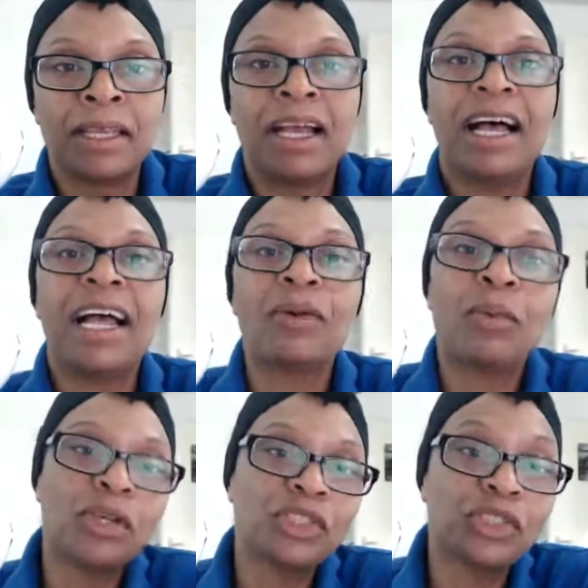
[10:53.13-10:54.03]
I
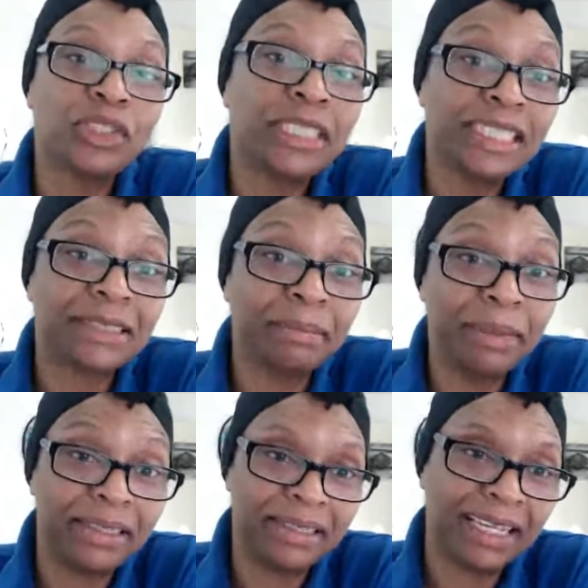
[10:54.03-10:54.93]
want you to
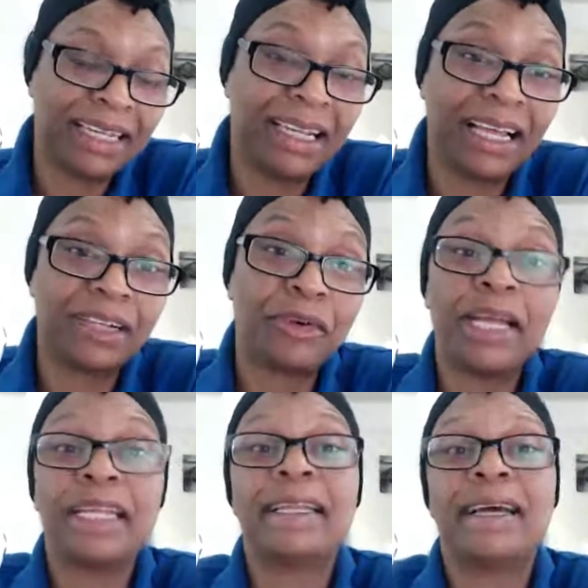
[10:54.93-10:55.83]
dismiss that lie
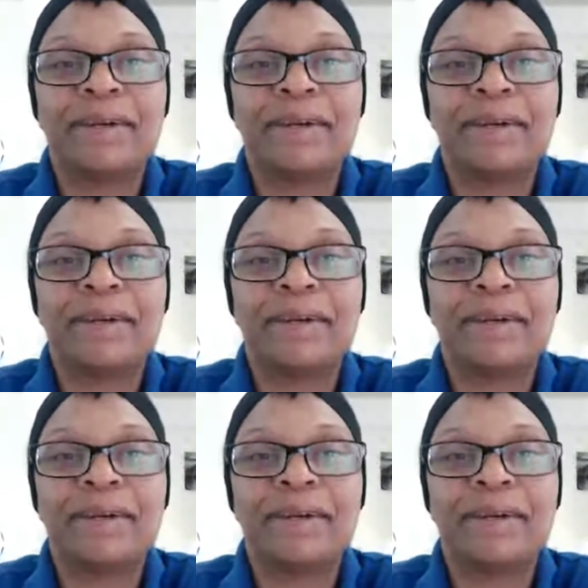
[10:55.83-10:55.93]
right now.